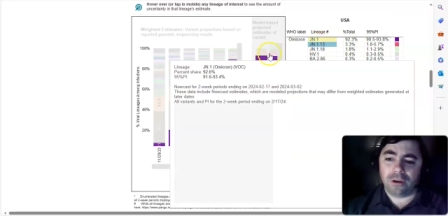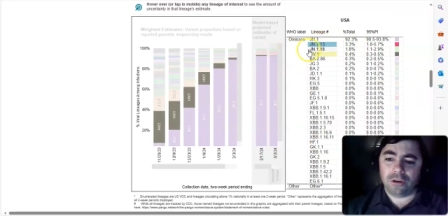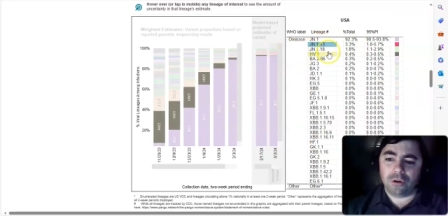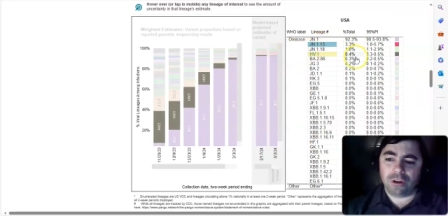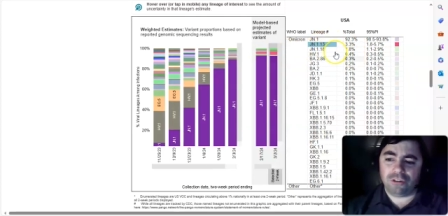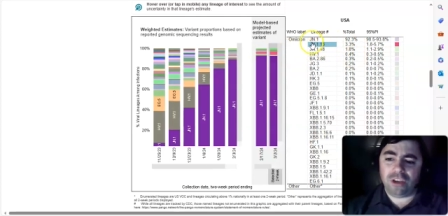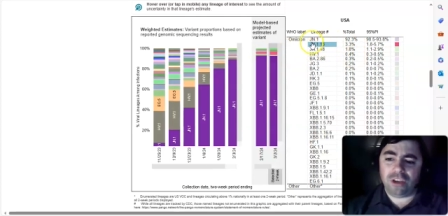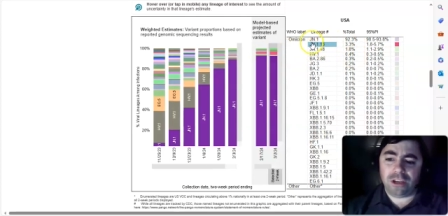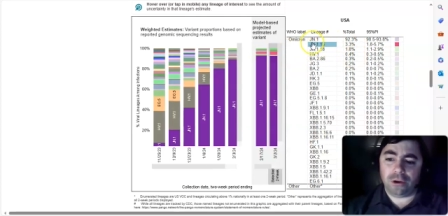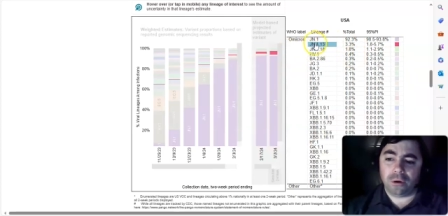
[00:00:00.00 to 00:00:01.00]
you can see
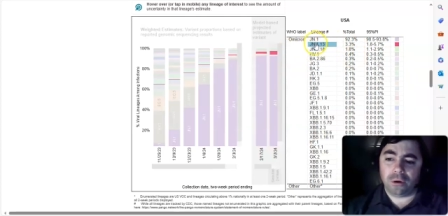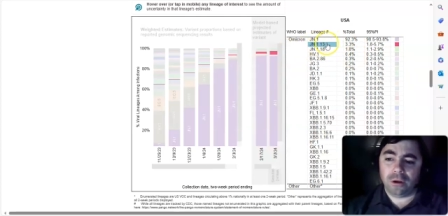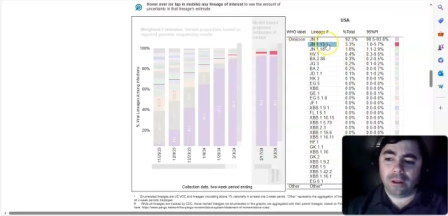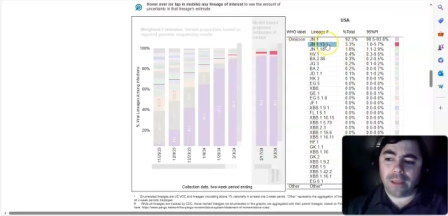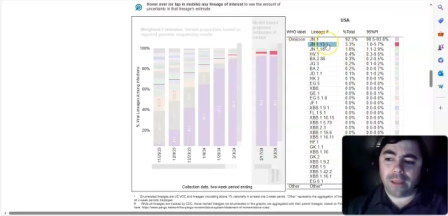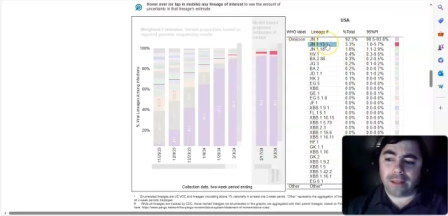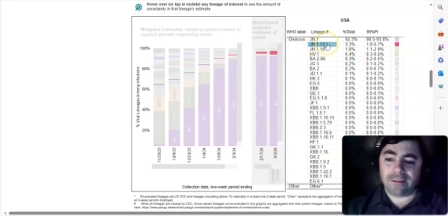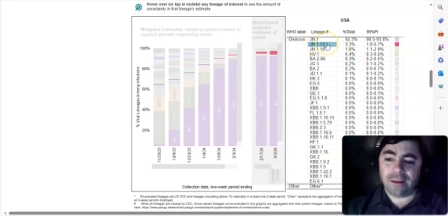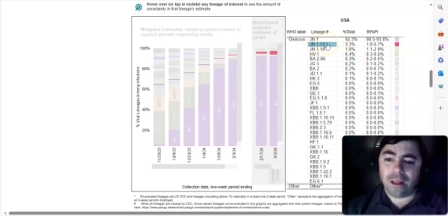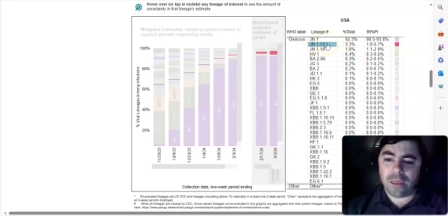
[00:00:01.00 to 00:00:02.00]
here that
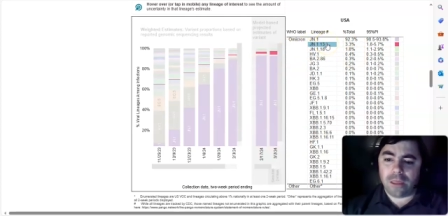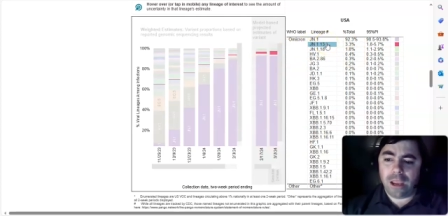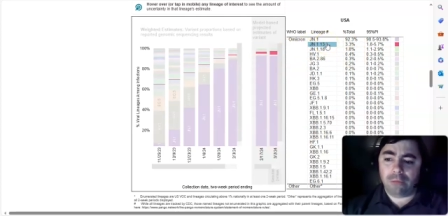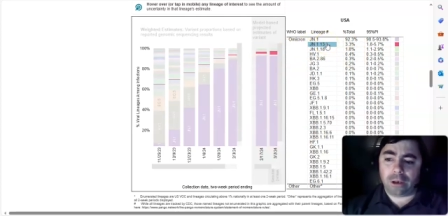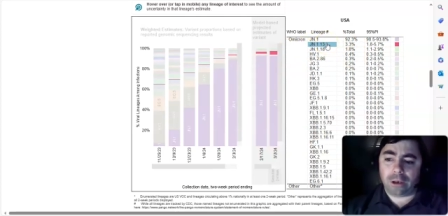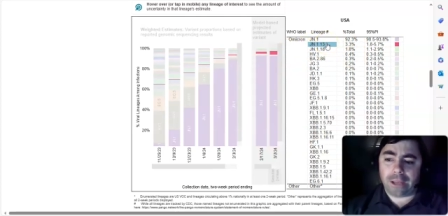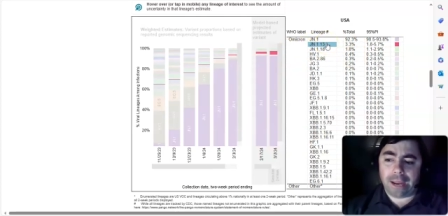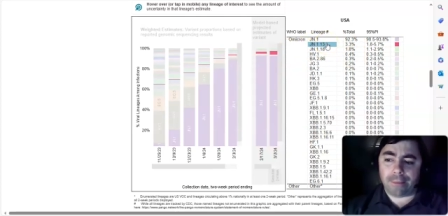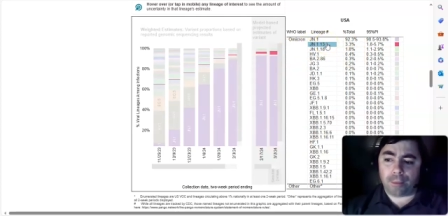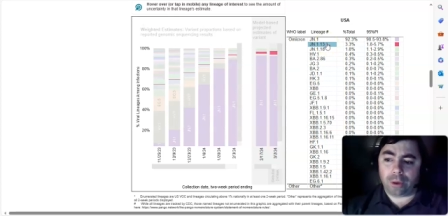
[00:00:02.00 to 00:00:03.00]
they really
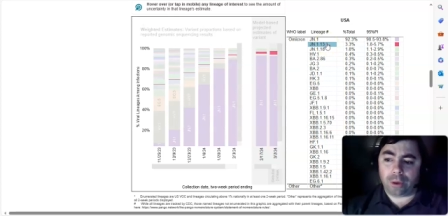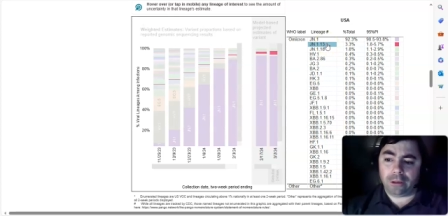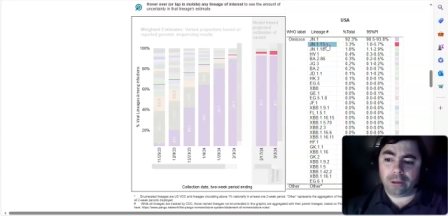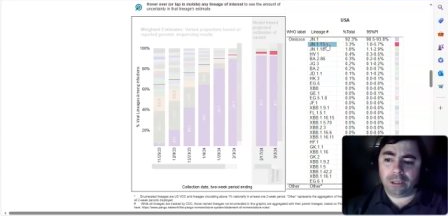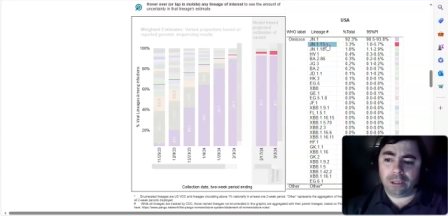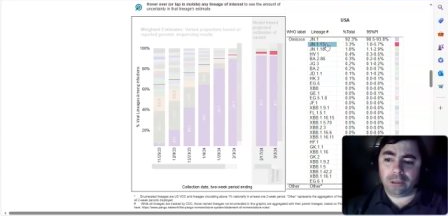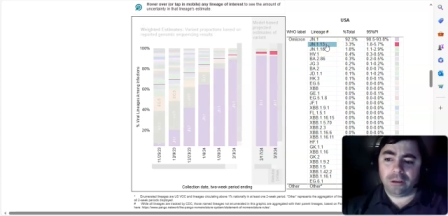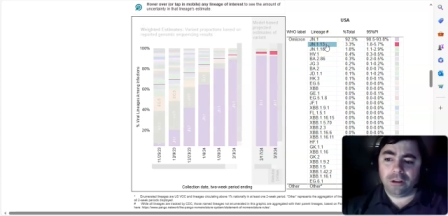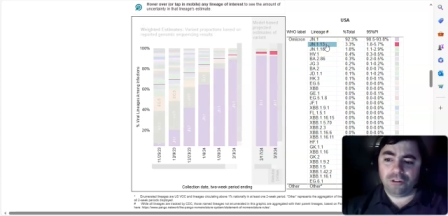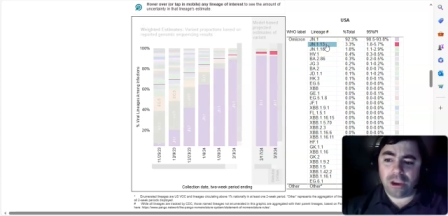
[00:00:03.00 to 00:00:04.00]
came up quickly. Look at the
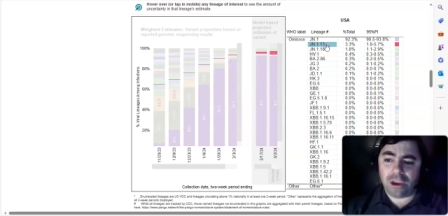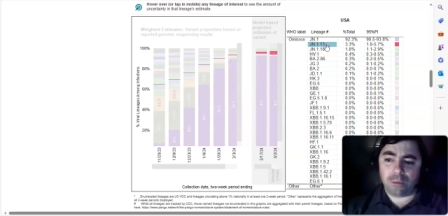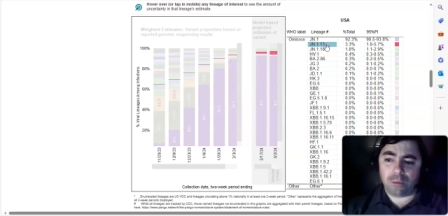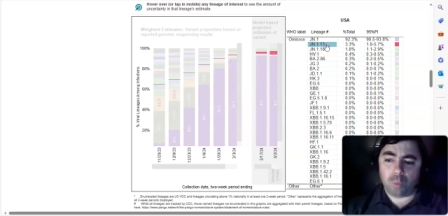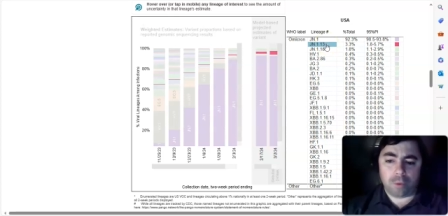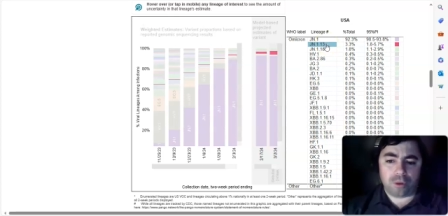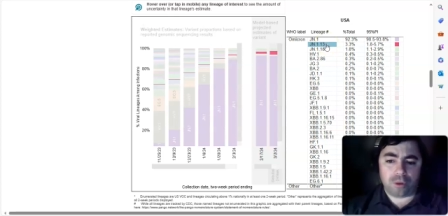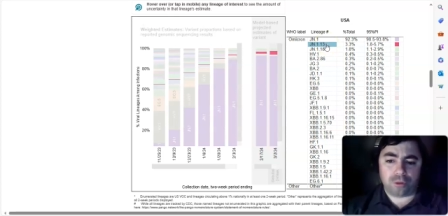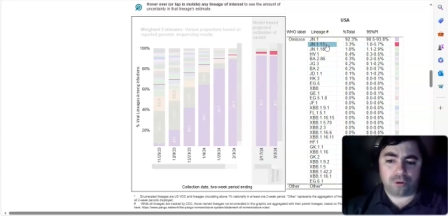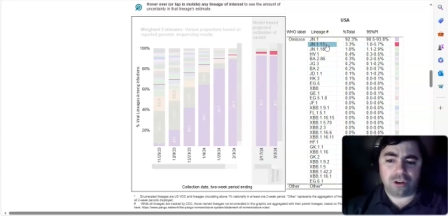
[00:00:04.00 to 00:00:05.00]
JN
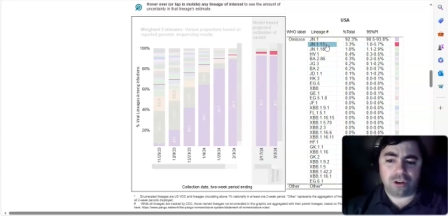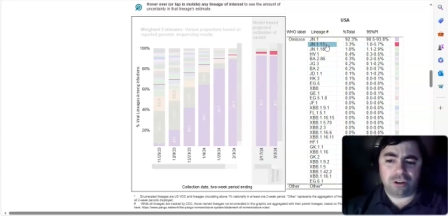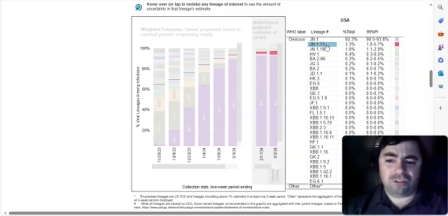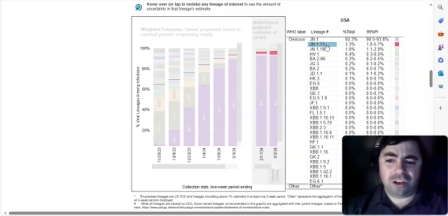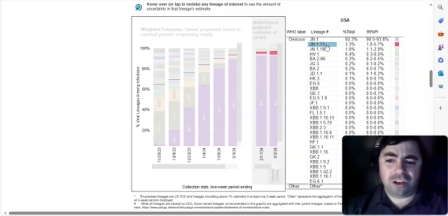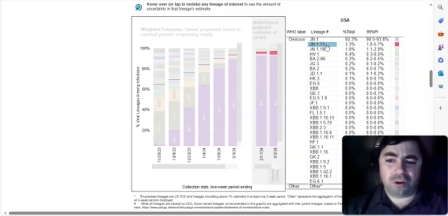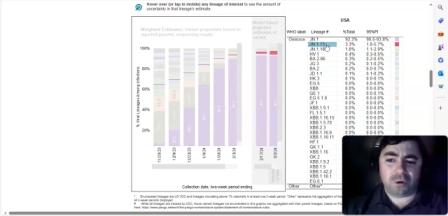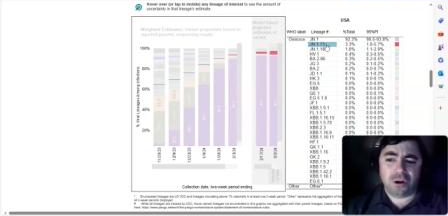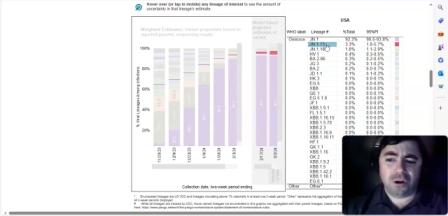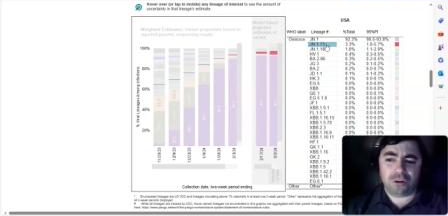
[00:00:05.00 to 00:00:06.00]
1.13. You can see it here
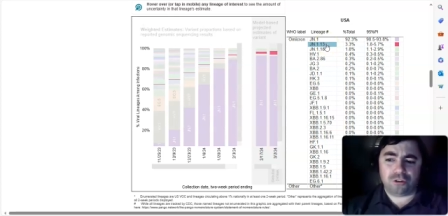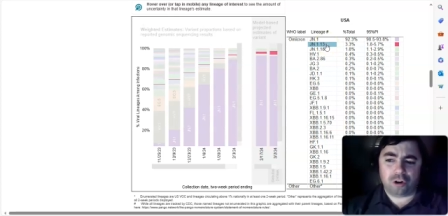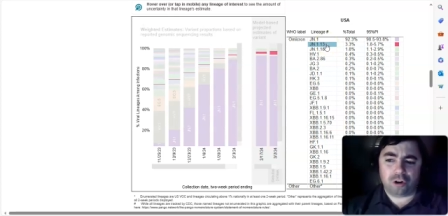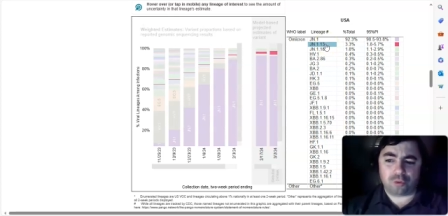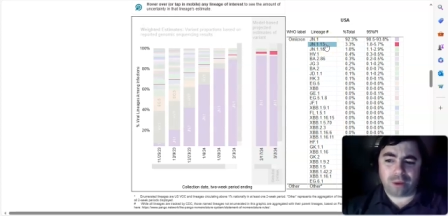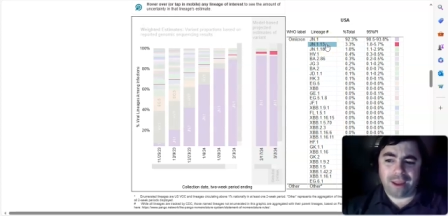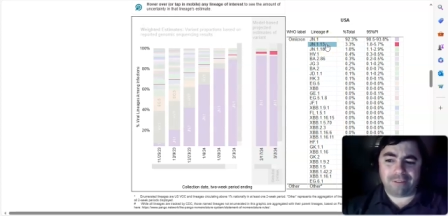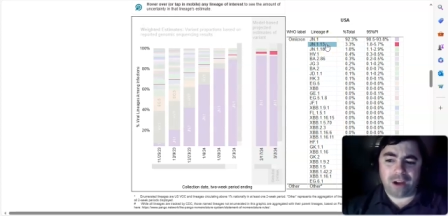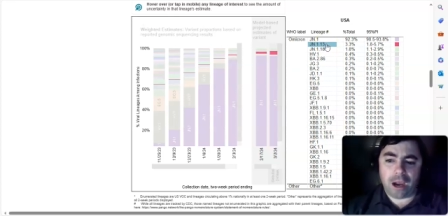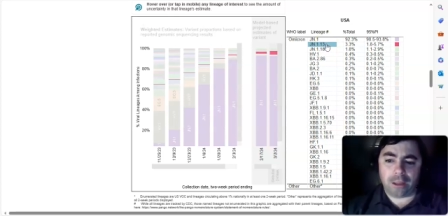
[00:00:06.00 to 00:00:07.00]
on the charts when I have
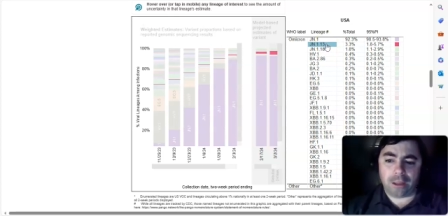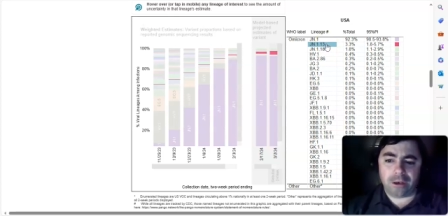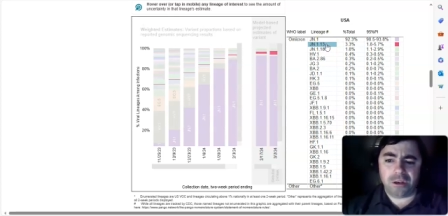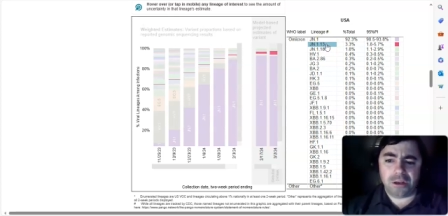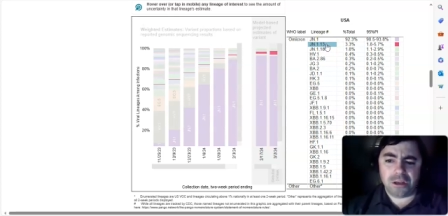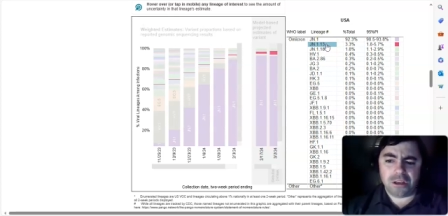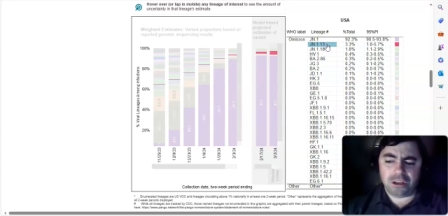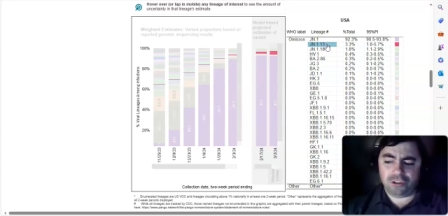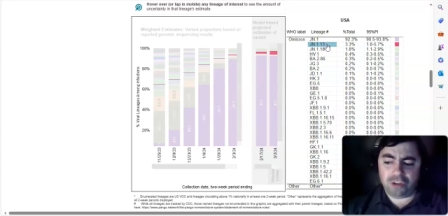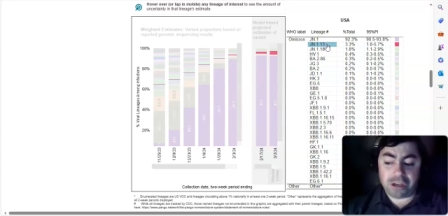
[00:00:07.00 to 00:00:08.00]
it highlighted. You
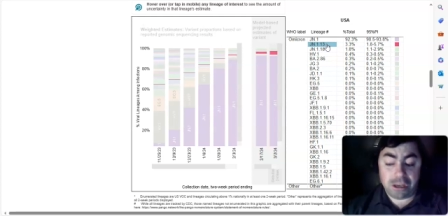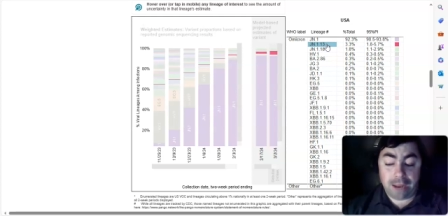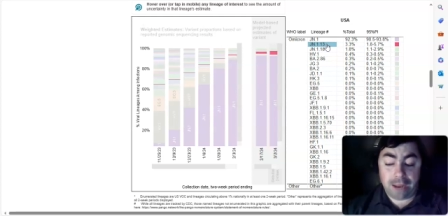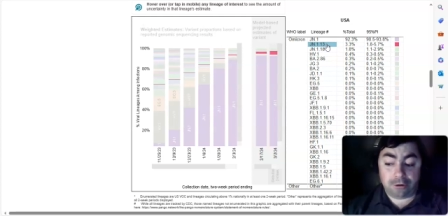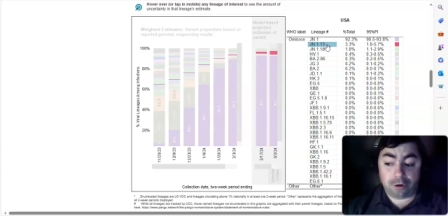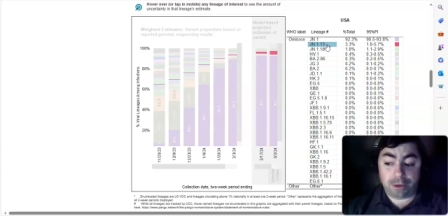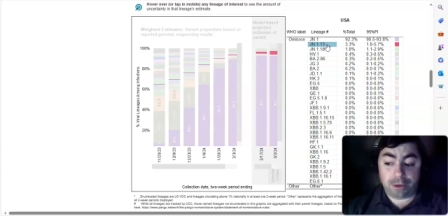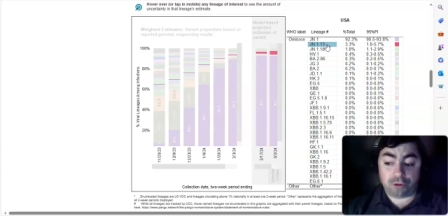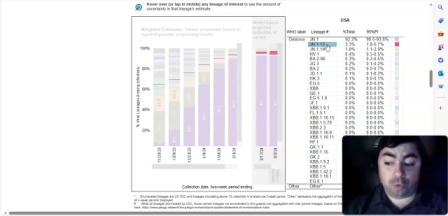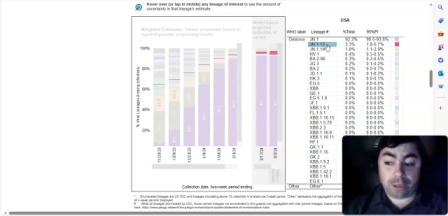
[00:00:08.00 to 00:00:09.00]
can see it entered the
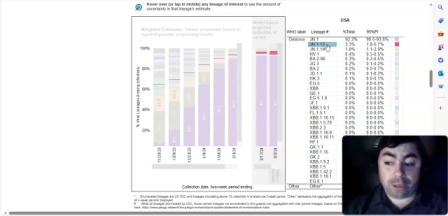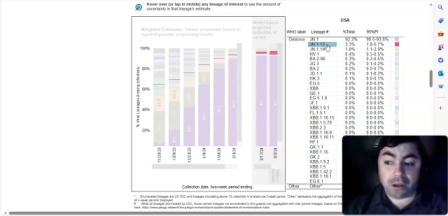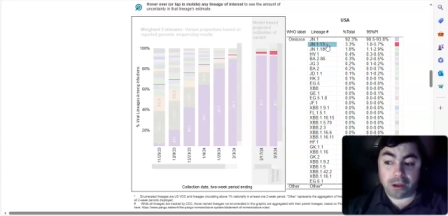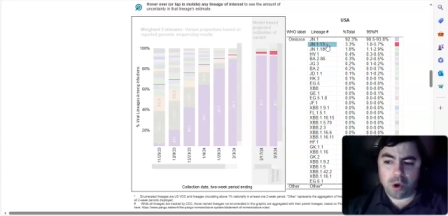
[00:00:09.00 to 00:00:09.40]
picture quickly.